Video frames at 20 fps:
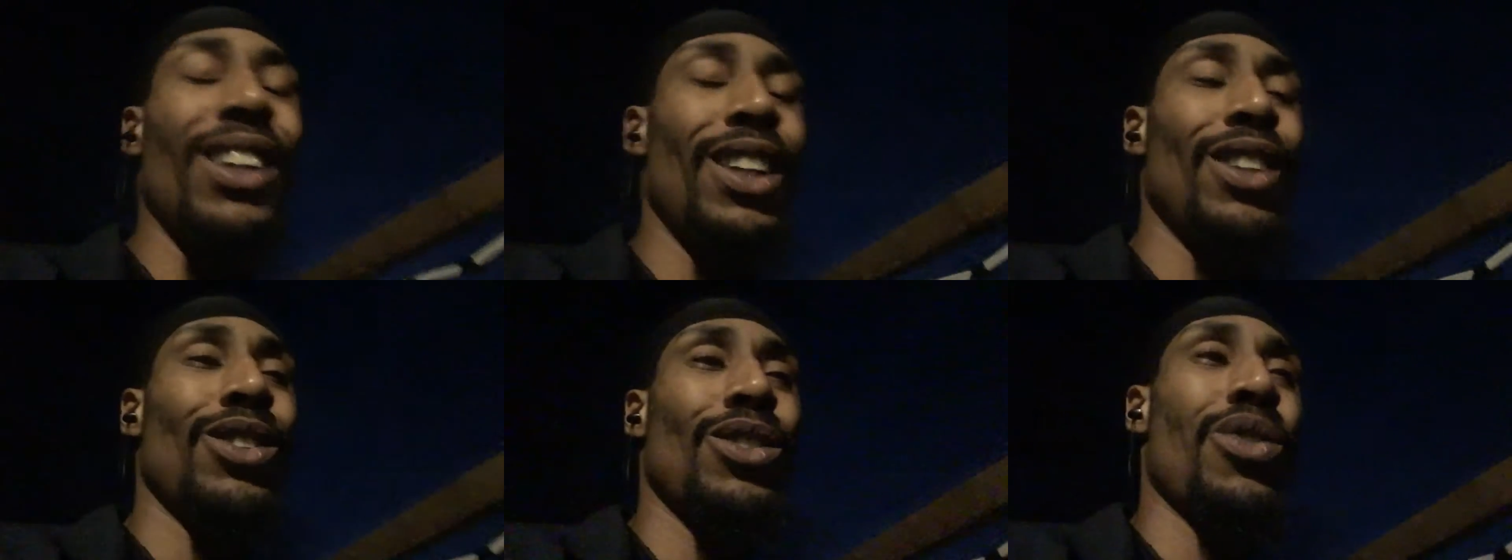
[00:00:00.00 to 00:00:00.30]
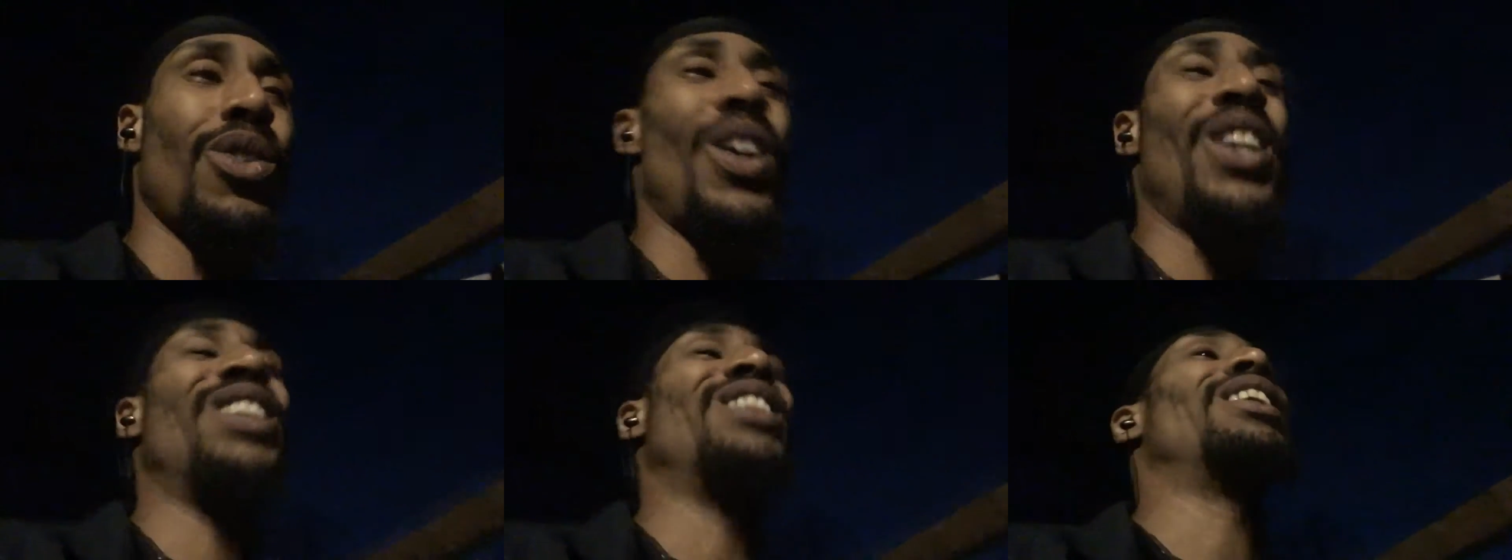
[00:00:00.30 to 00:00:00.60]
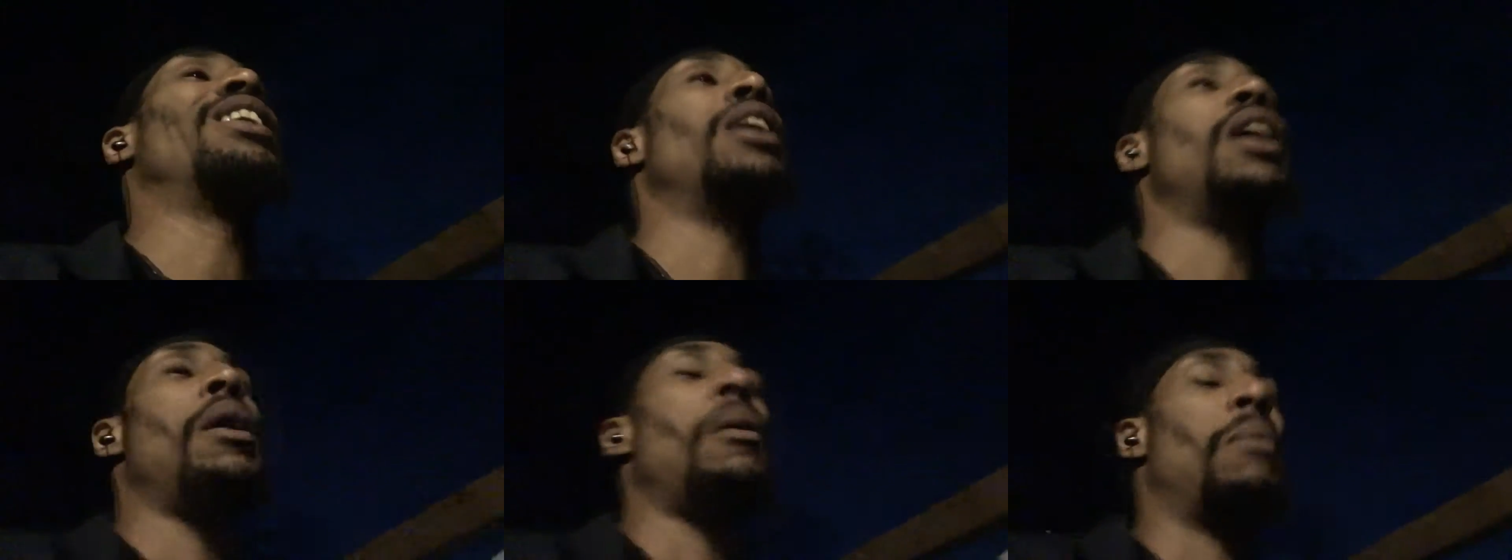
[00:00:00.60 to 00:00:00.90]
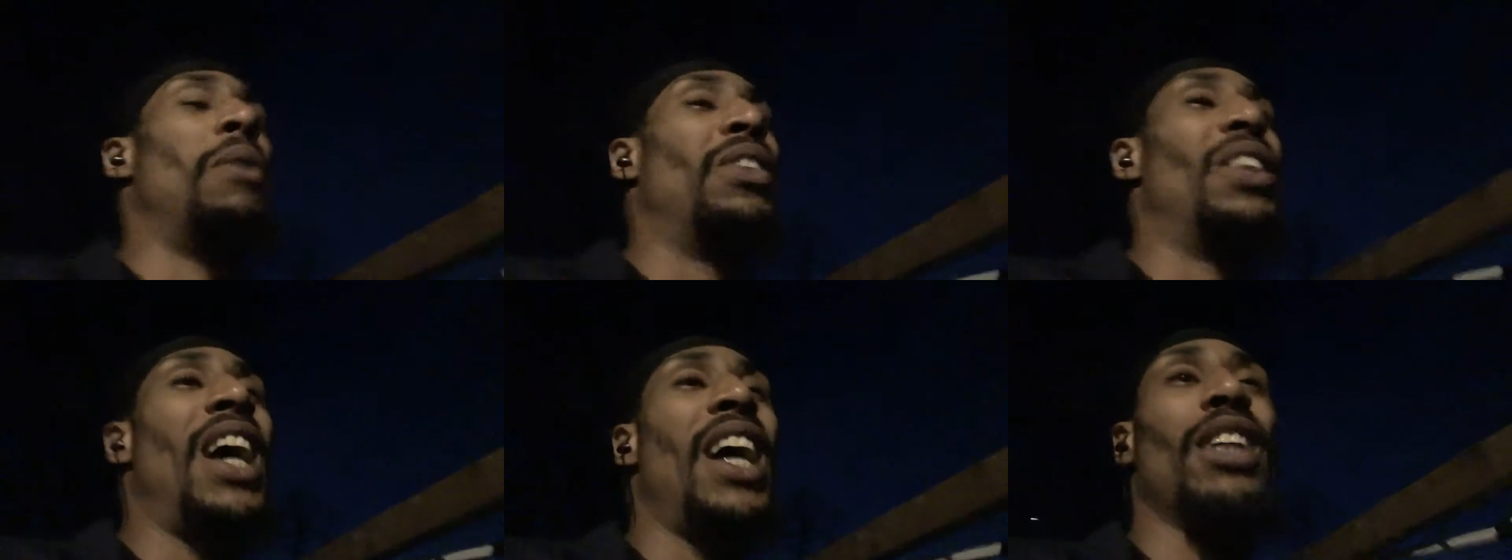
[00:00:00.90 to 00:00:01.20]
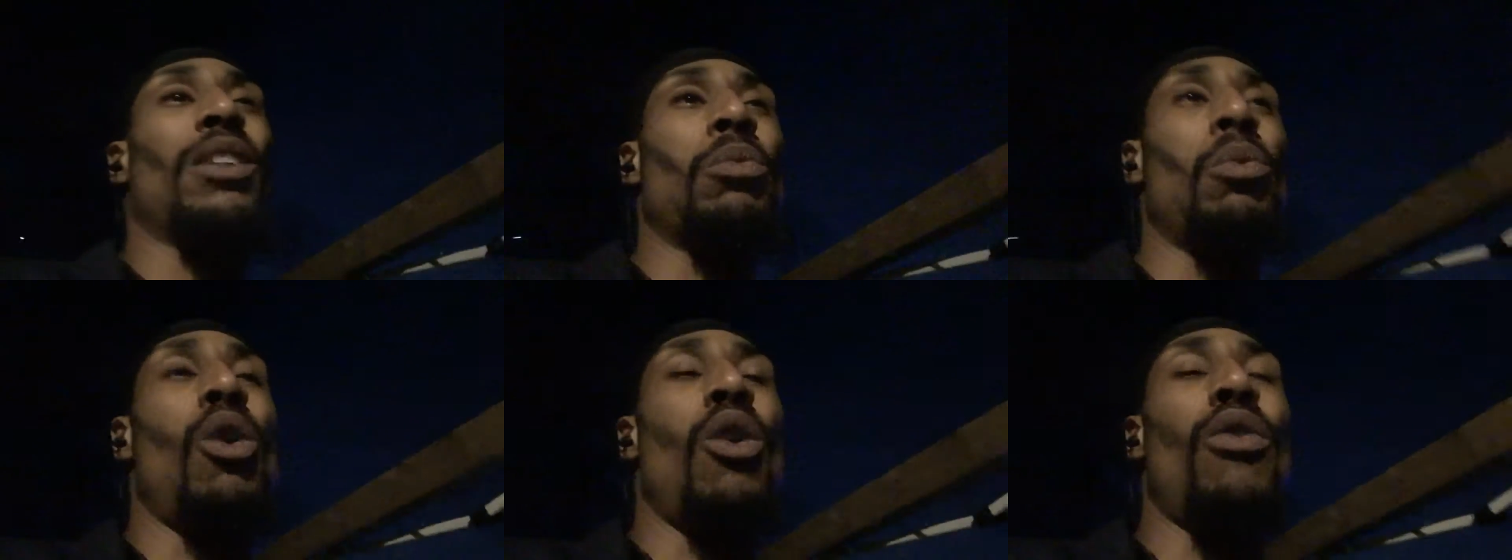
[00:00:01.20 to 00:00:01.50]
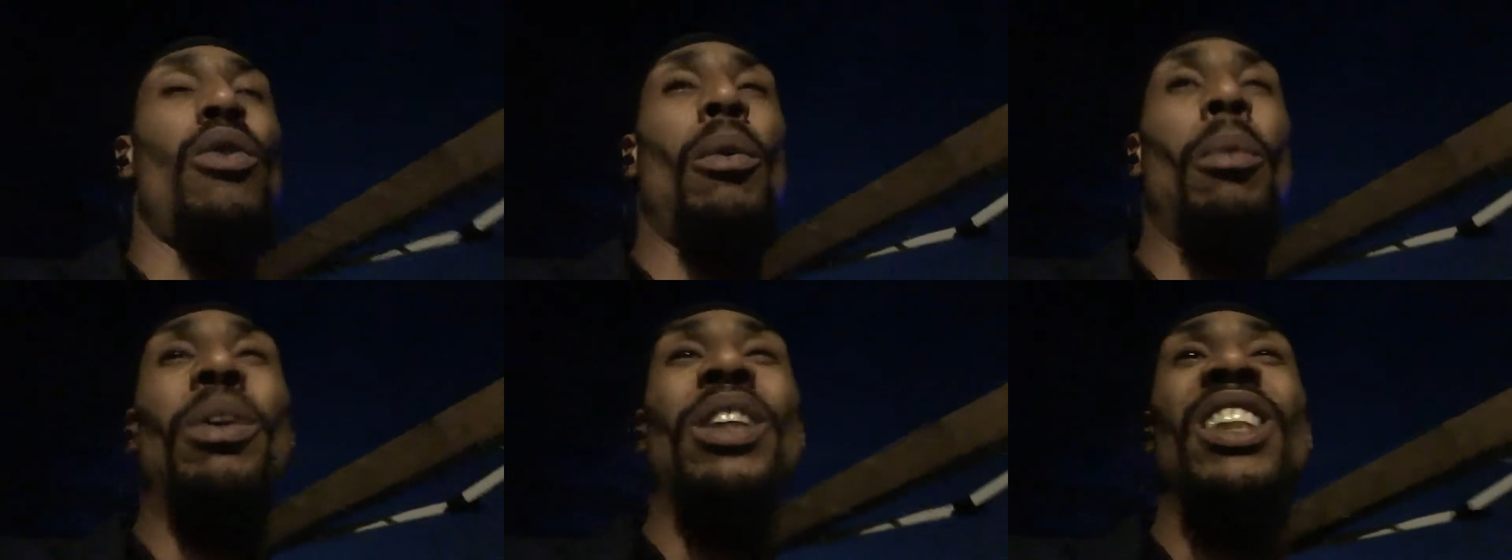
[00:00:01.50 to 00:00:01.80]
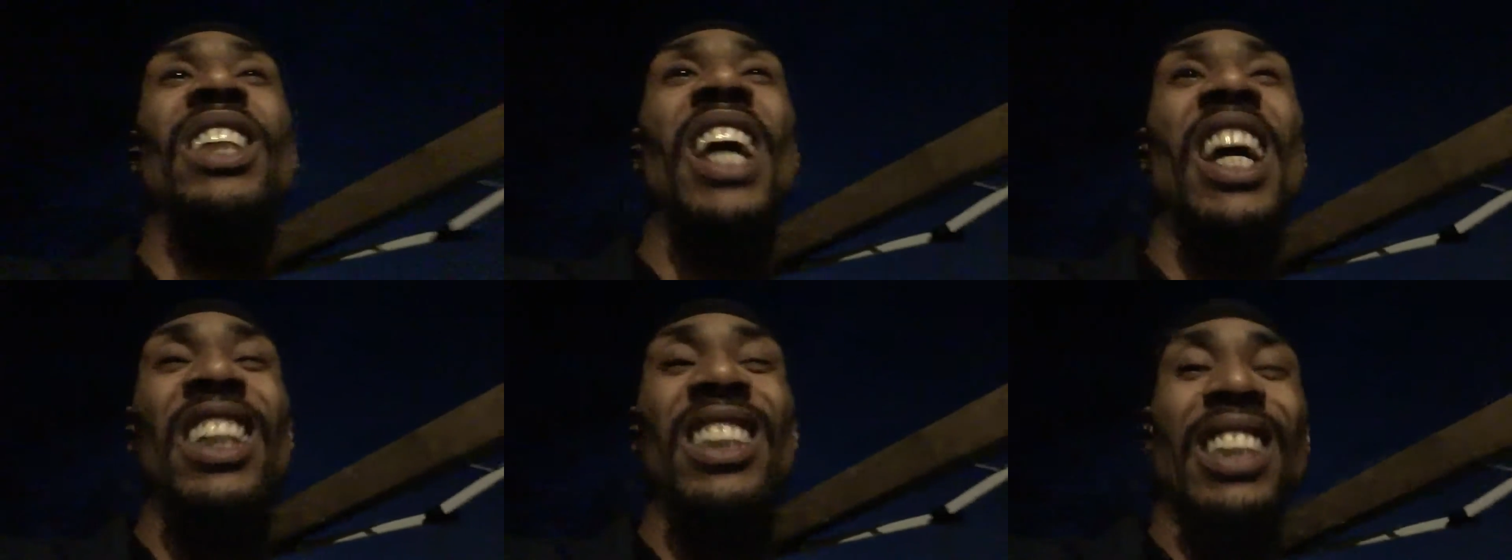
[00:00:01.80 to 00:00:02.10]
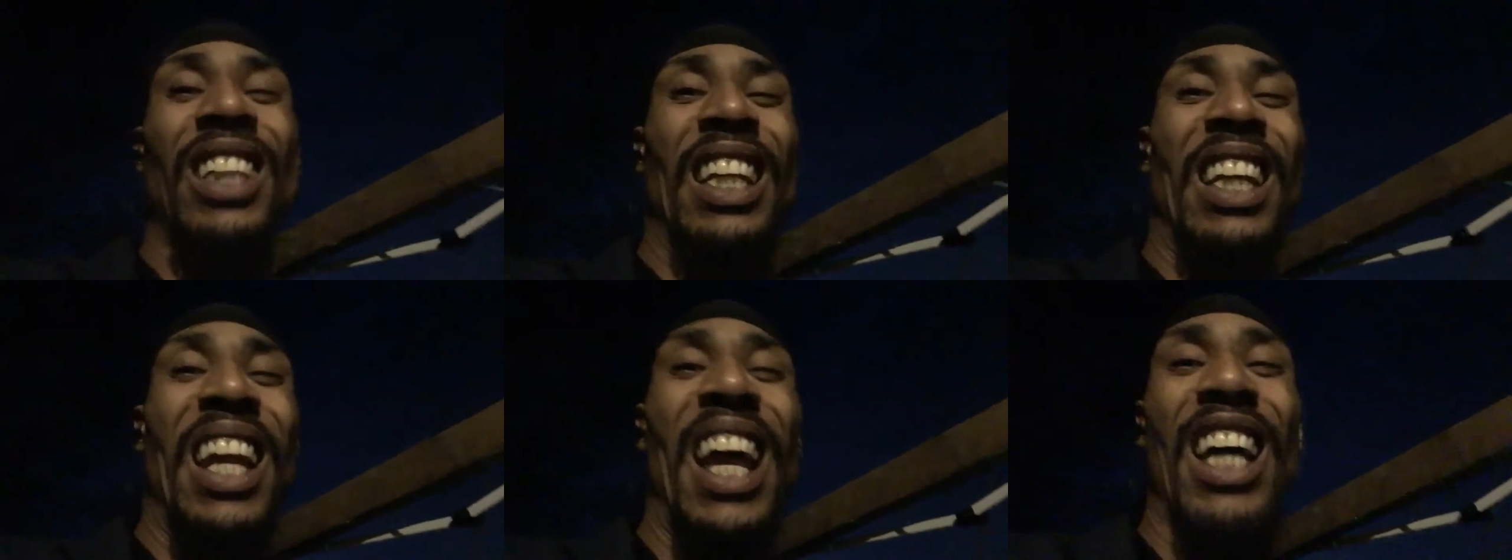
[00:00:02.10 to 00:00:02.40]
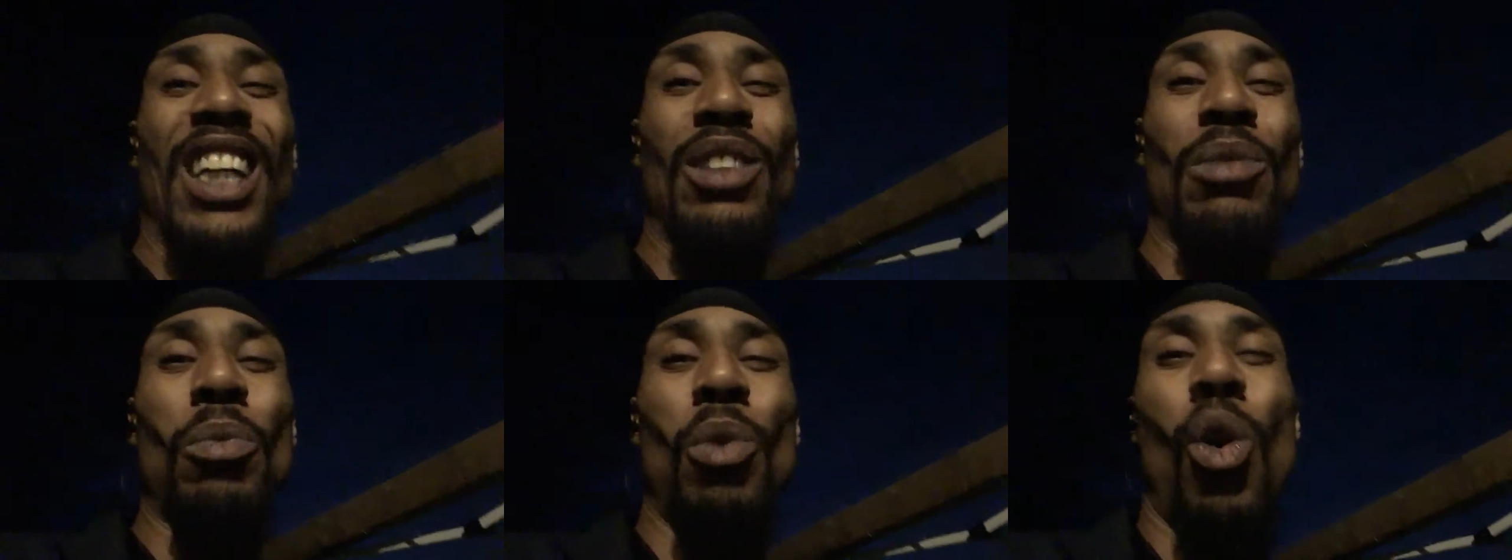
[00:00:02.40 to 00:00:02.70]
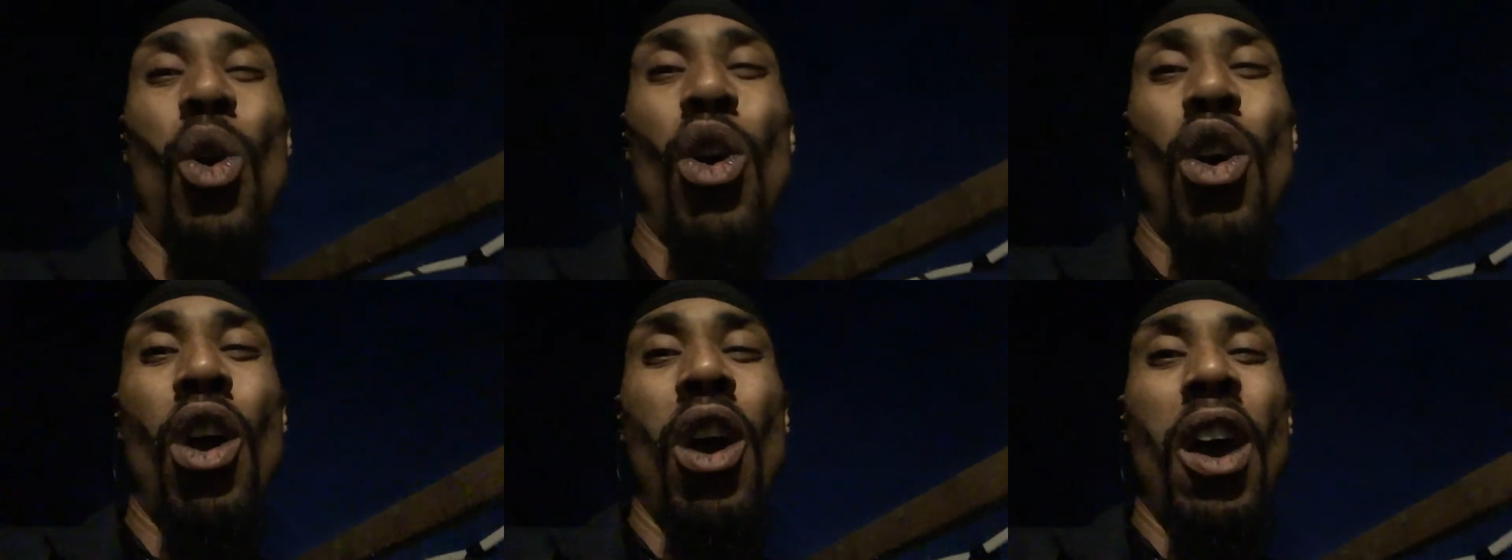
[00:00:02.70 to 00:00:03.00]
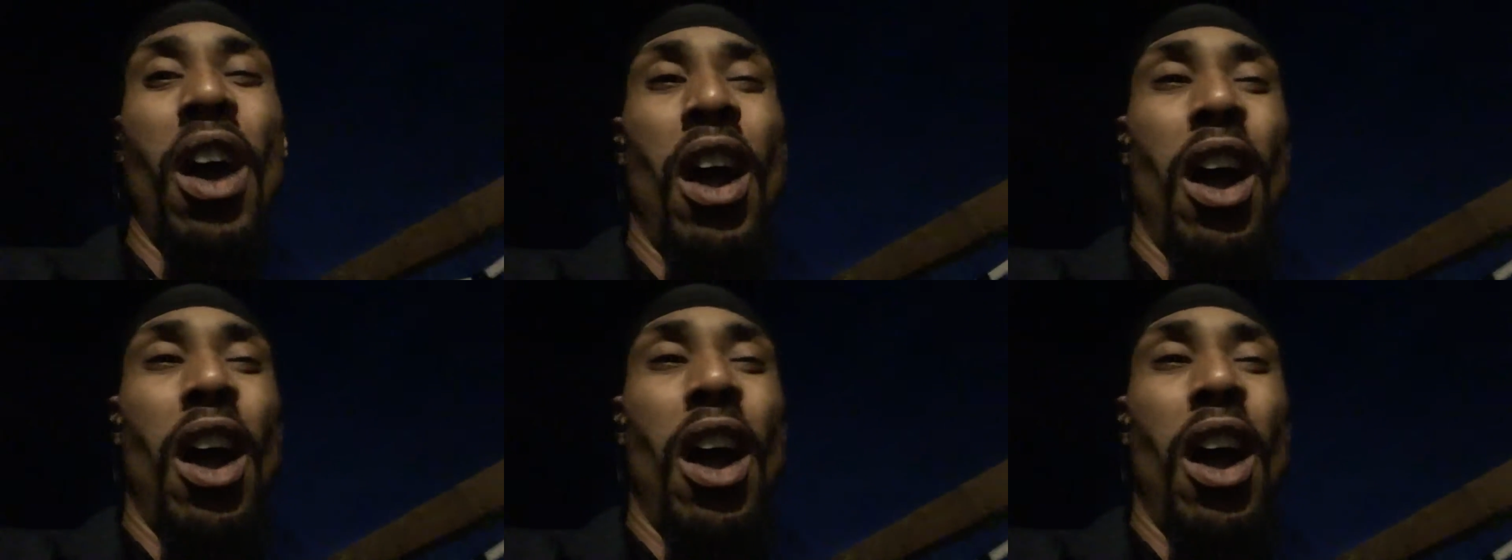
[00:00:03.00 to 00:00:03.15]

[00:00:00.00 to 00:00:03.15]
That's crazy, but that is more of a protection, and that's more